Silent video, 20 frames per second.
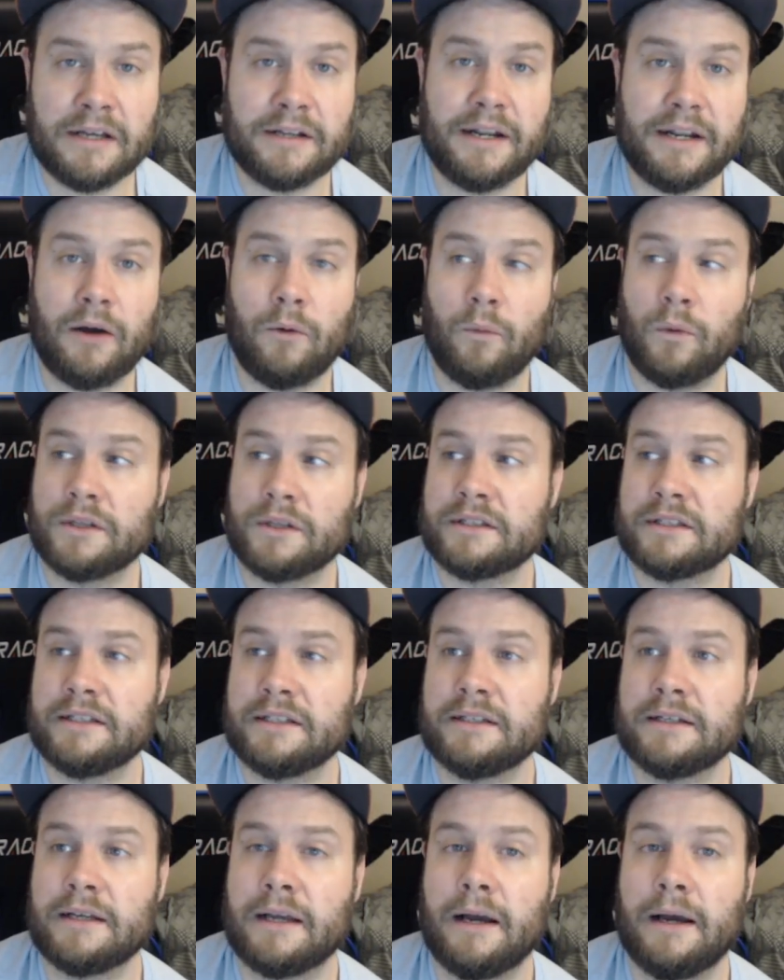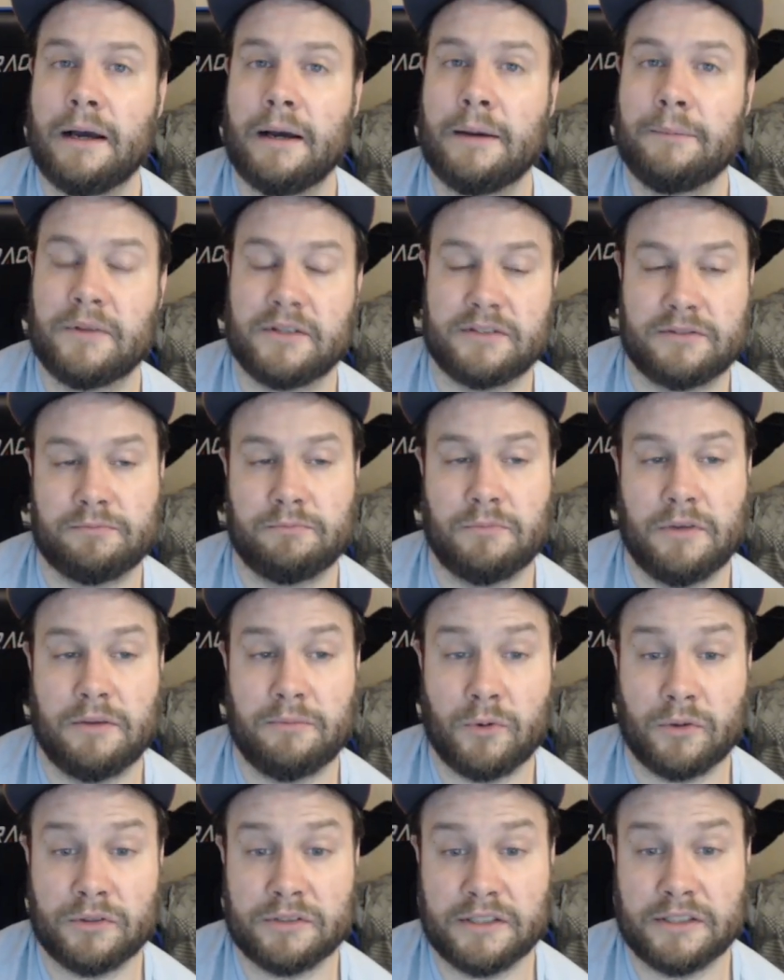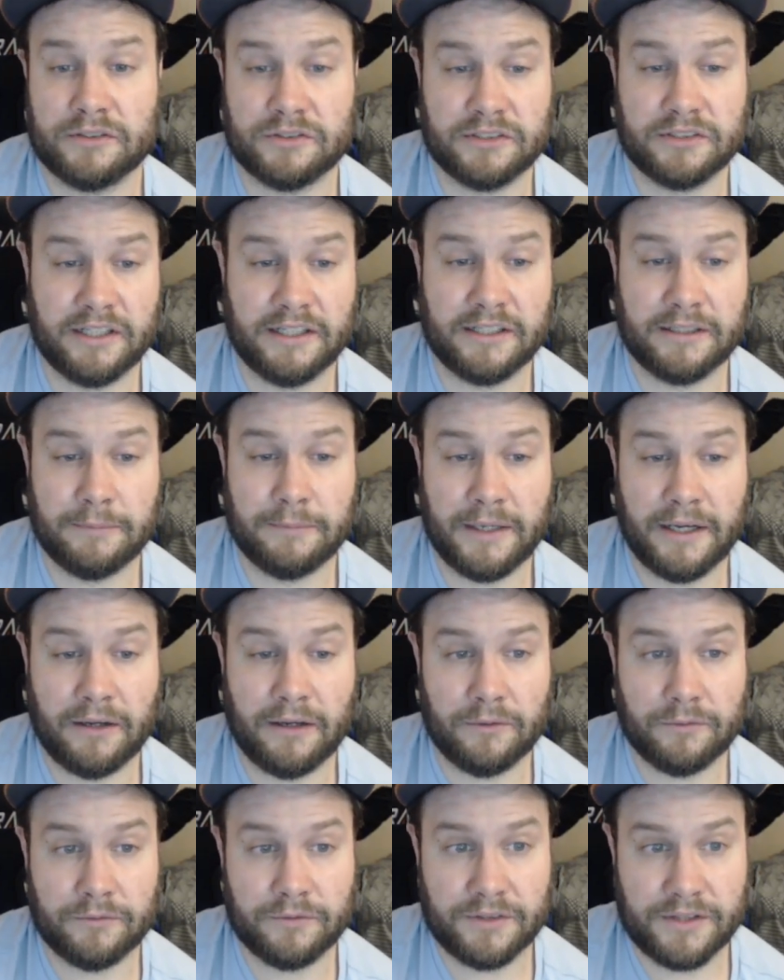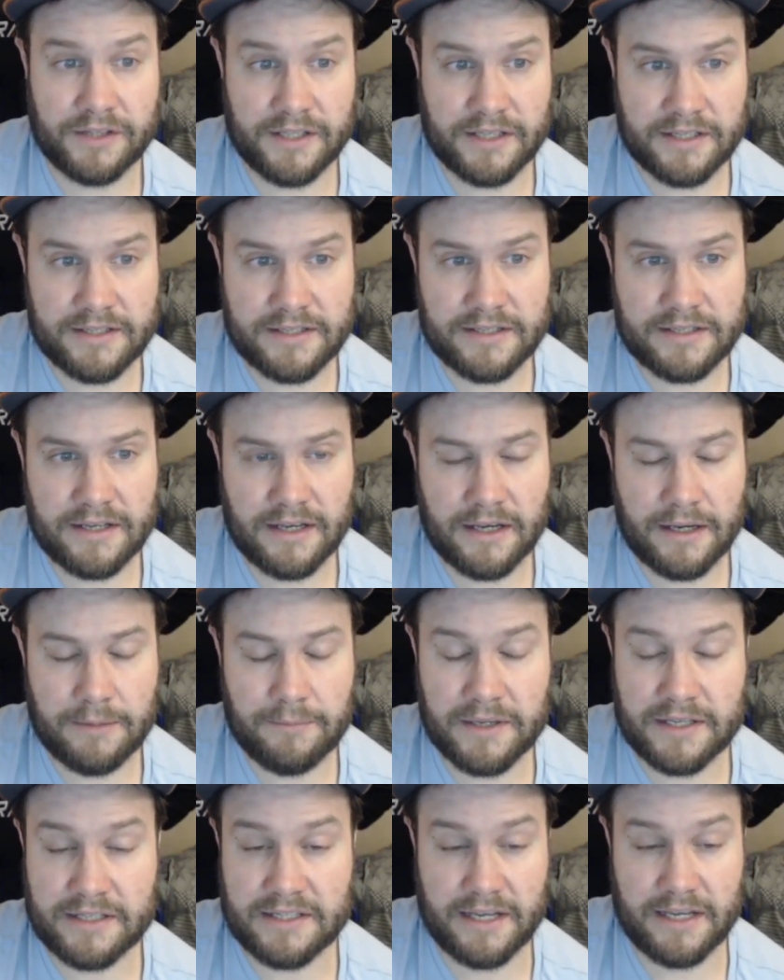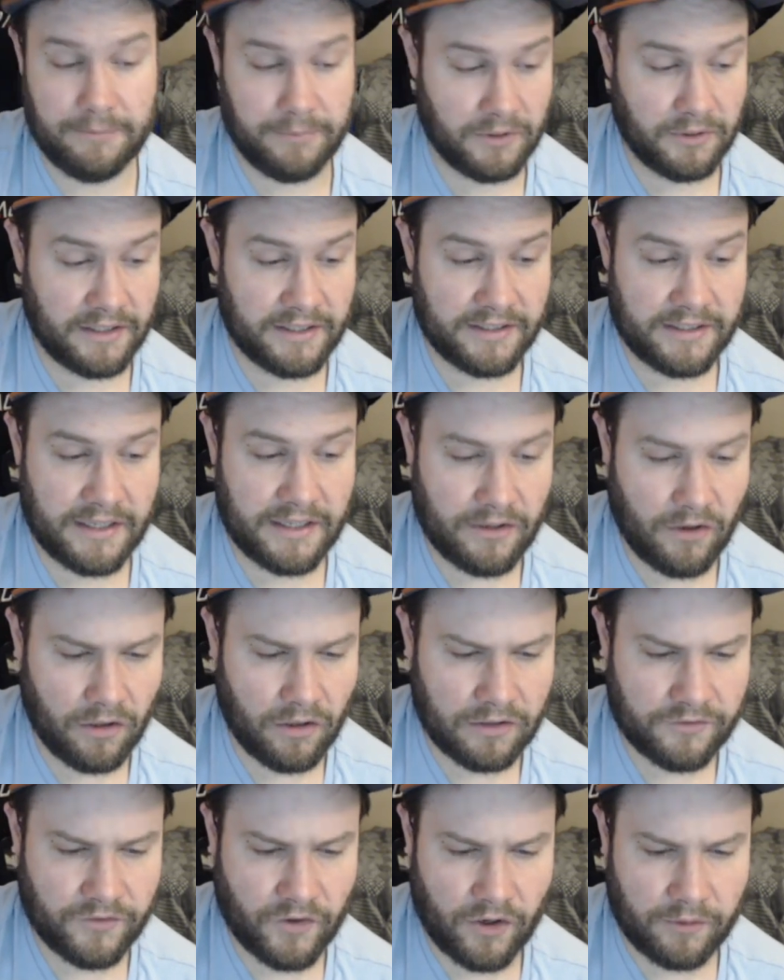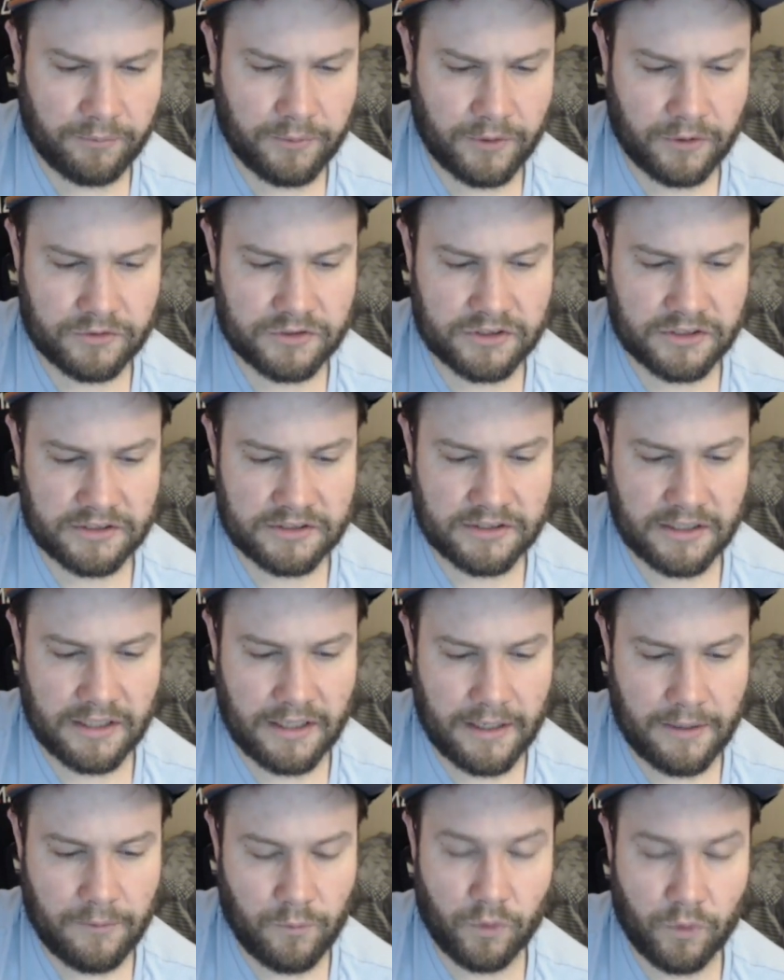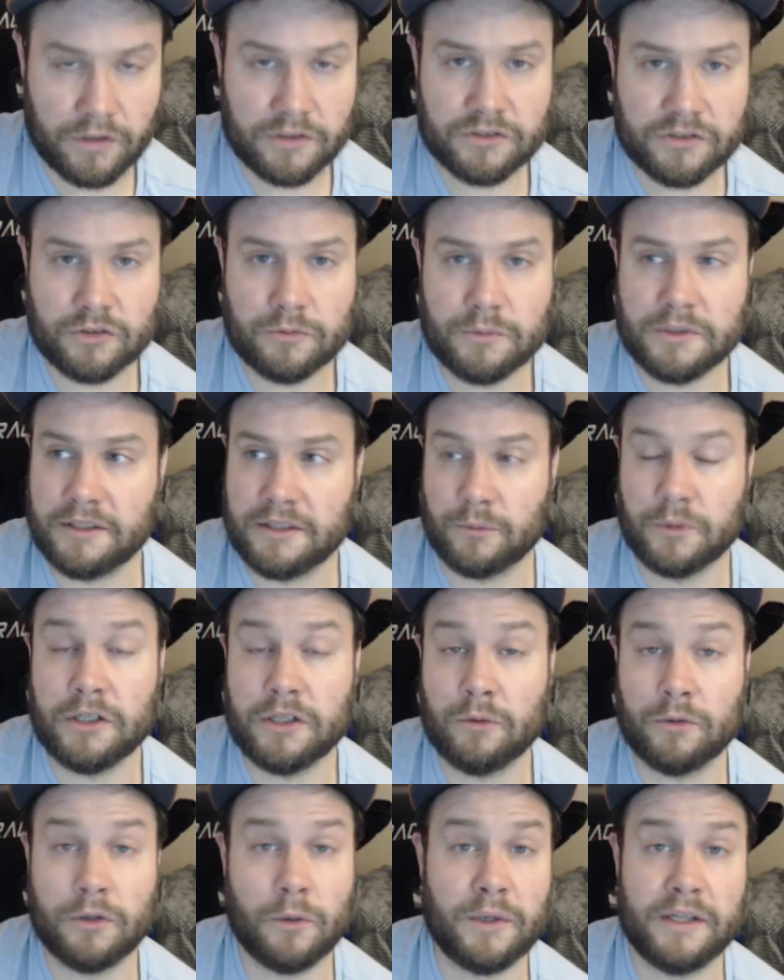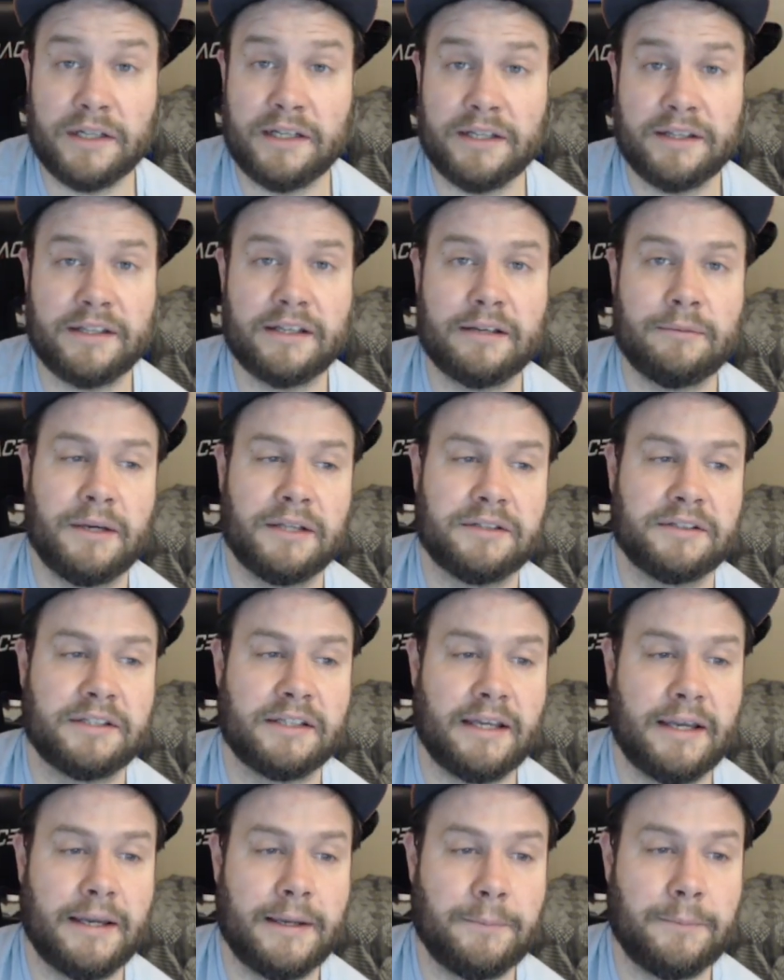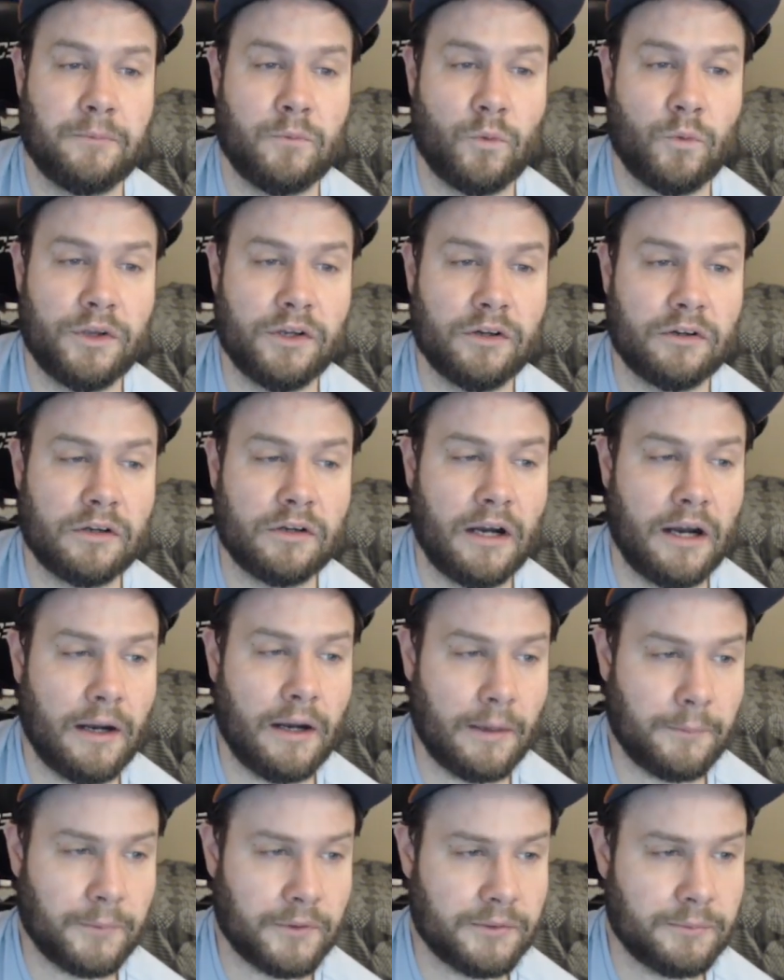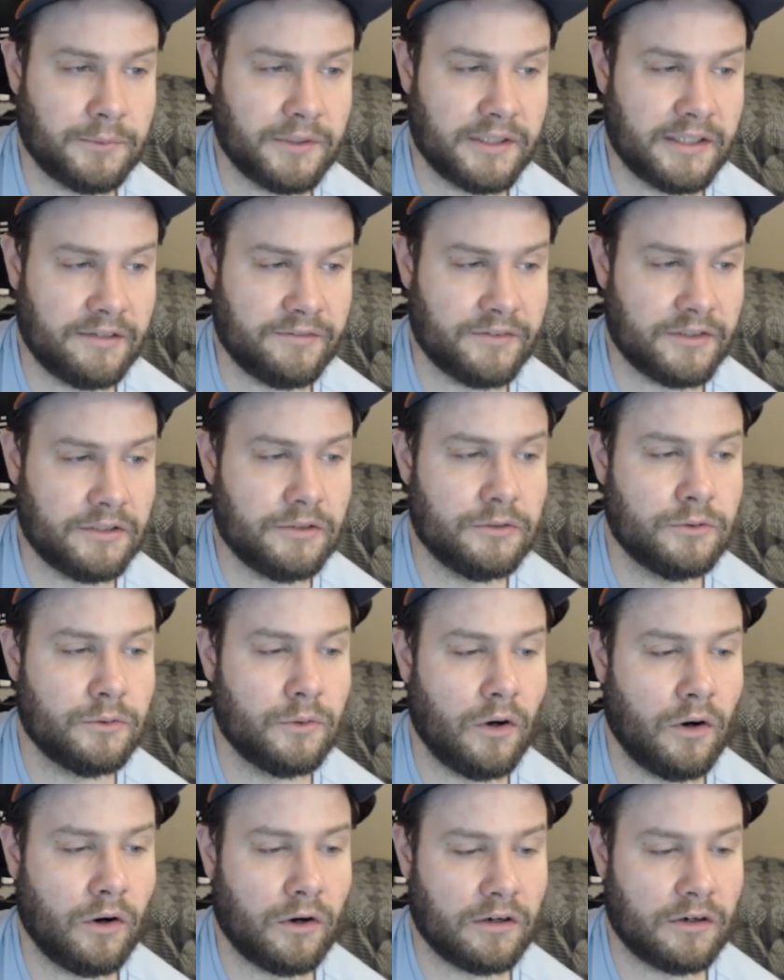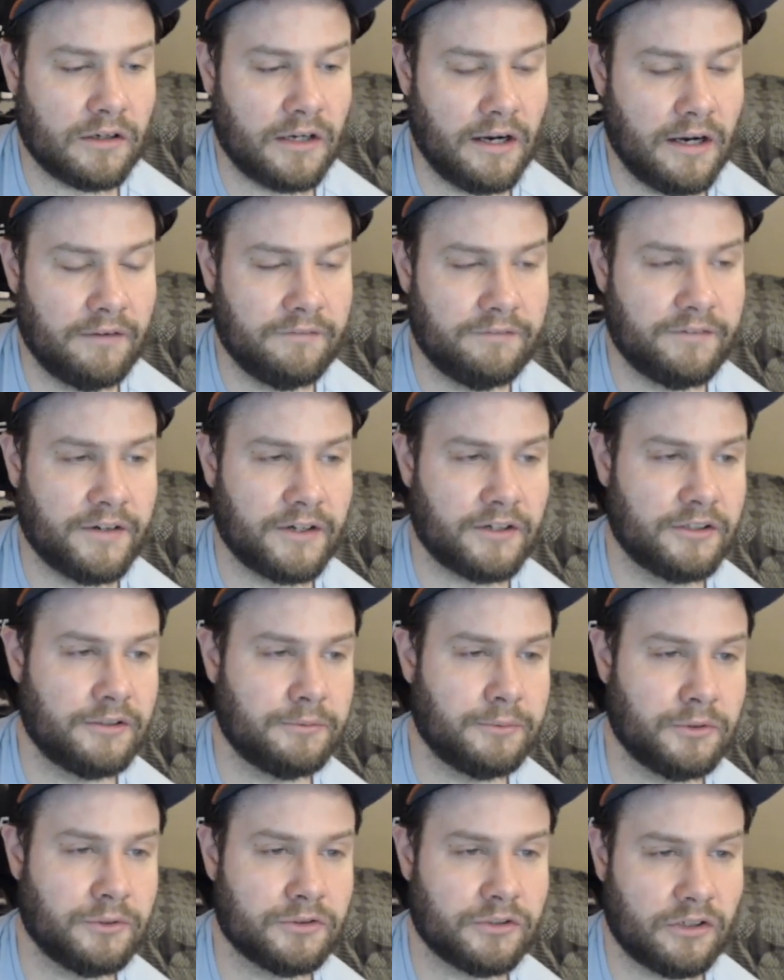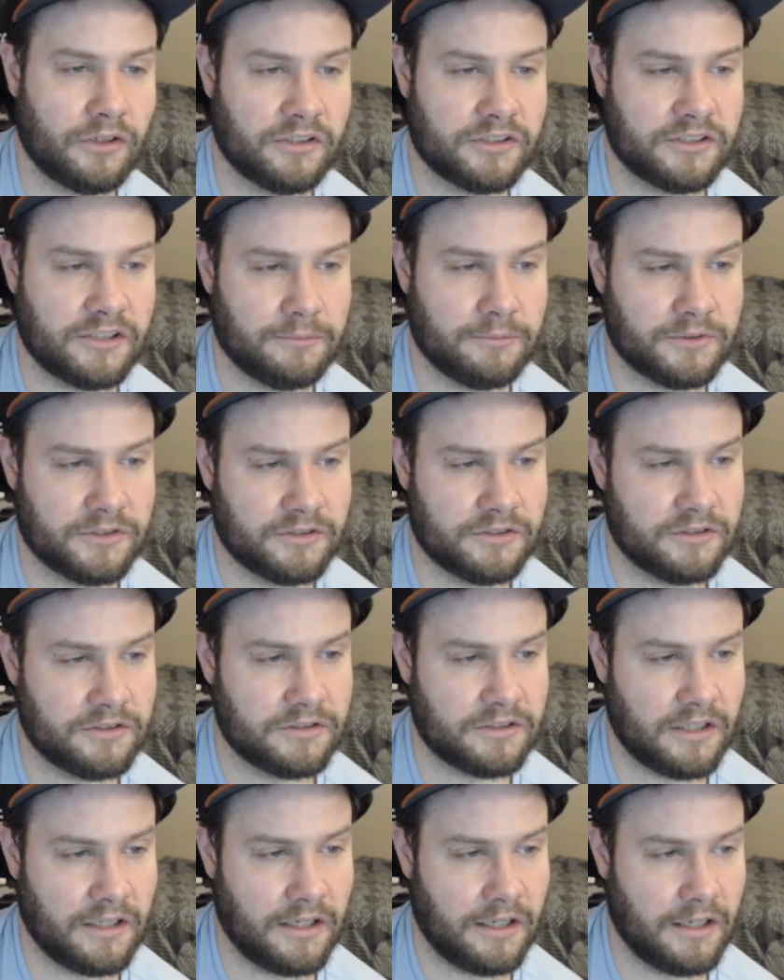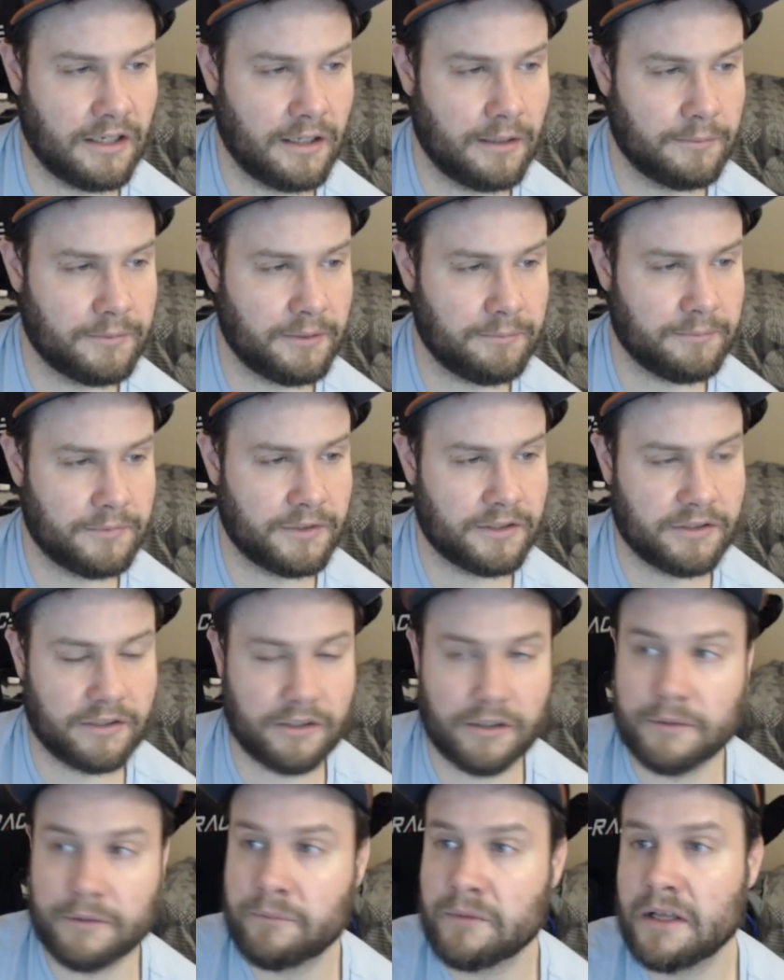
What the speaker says: Now, one thing that's important to understand about this example and all of our approaches, we're assuming that we don't know anything about the game. I'm going to be giving you our variables, our assumptions. Yep, there they are.